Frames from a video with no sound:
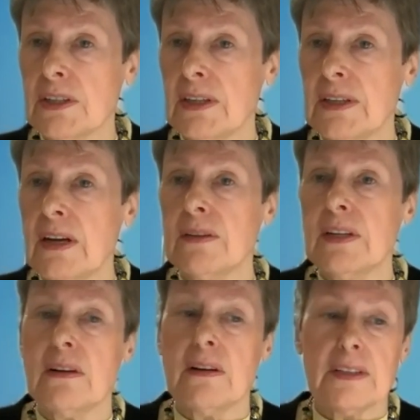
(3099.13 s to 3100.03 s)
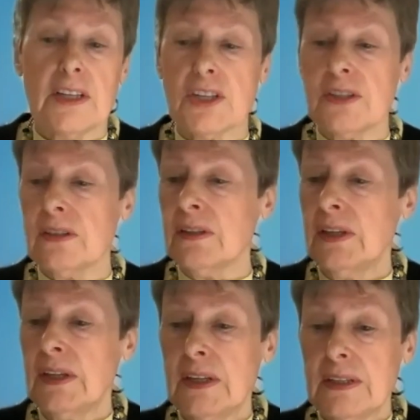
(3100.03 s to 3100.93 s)
And now there are additional
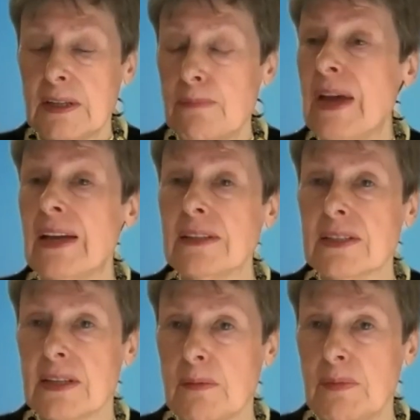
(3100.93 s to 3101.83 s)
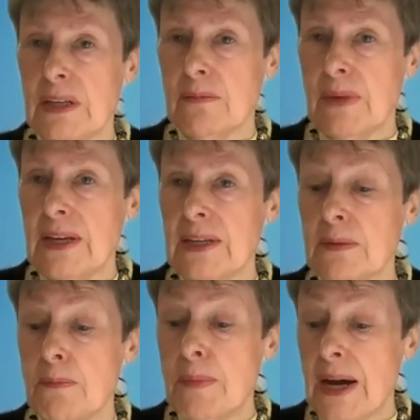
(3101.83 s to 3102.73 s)
demands that are being made
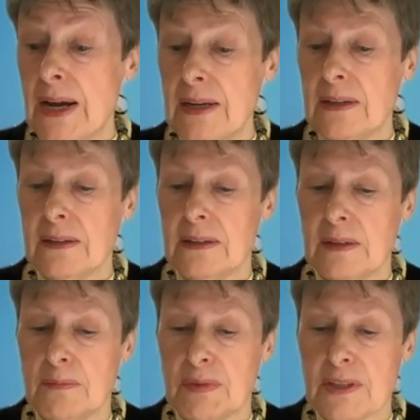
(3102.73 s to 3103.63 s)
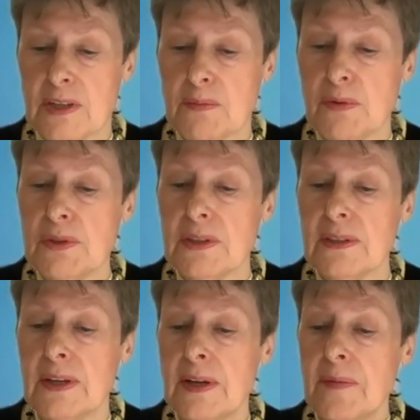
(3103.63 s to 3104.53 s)
by President
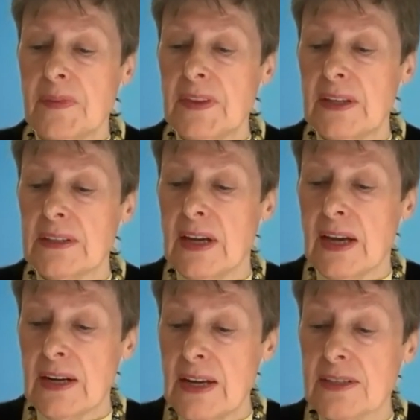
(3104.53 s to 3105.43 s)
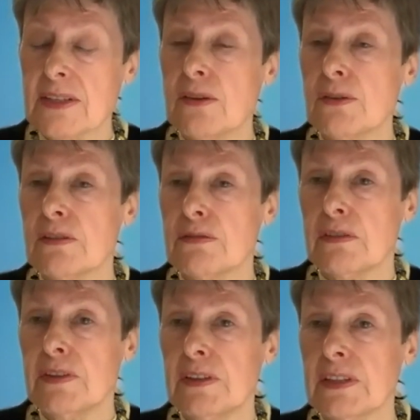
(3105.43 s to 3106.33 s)
Putin, that unless those are
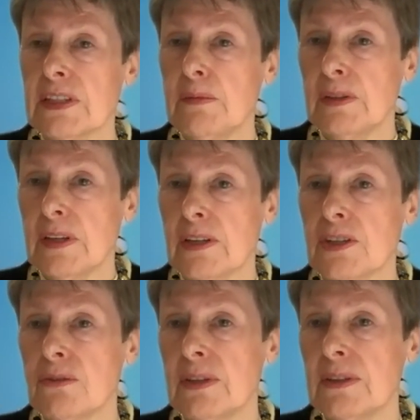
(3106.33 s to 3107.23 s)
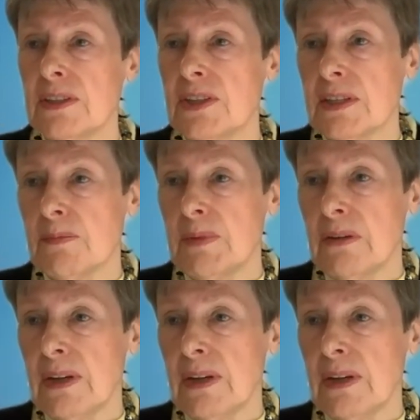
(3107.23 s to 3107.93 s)
fulfilled, he will not join the JCPOA